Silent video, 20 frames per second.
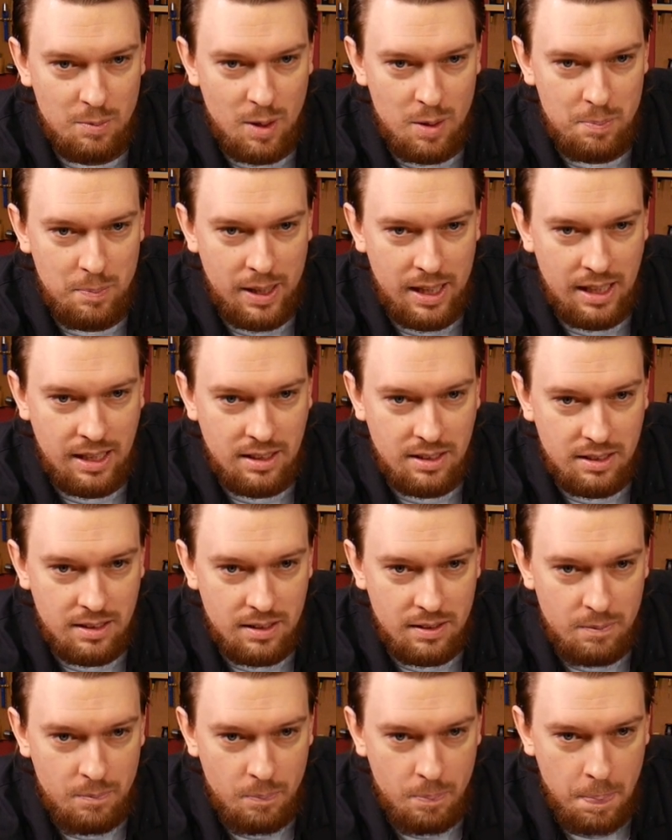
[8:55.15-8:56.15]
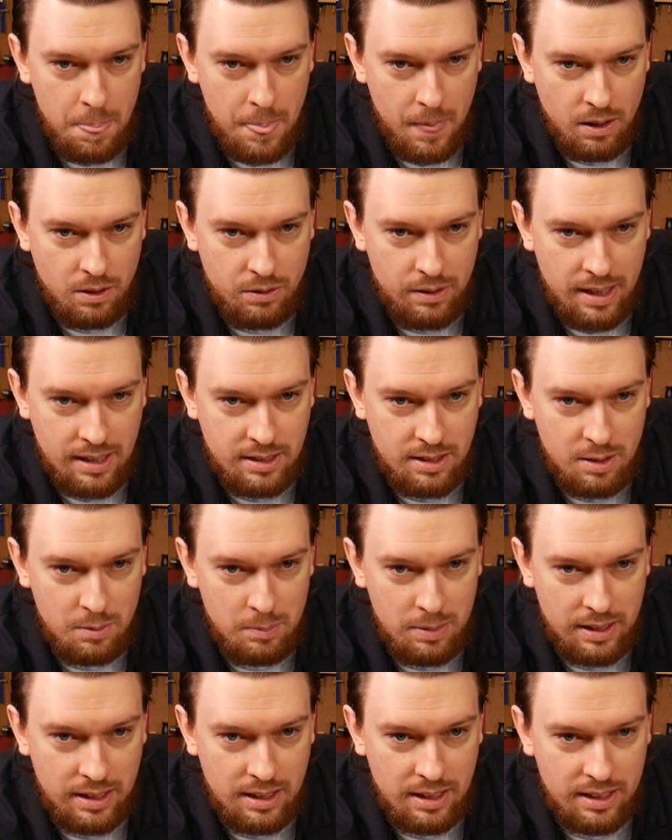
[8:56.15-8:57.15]
my paint Cracks
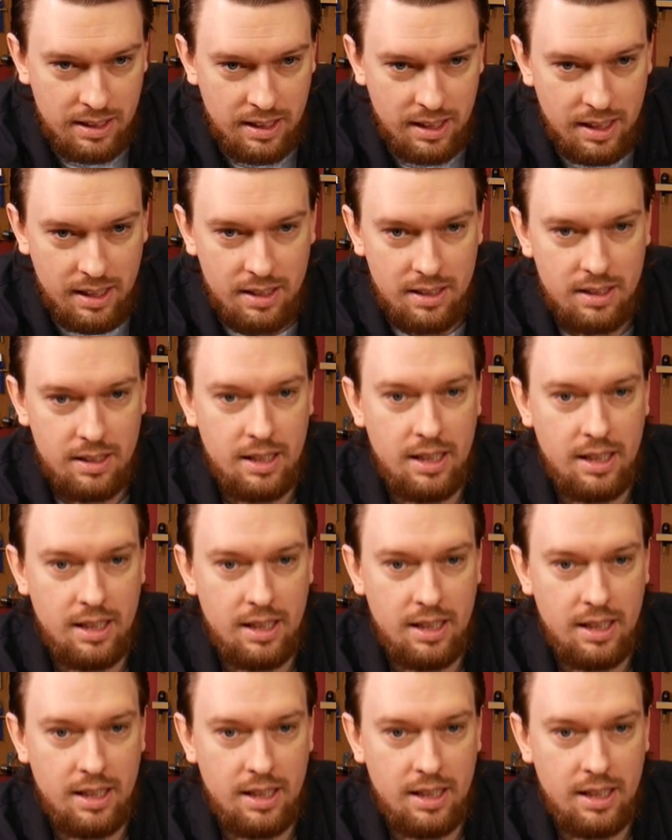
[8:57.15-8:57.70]
completely. Yeah.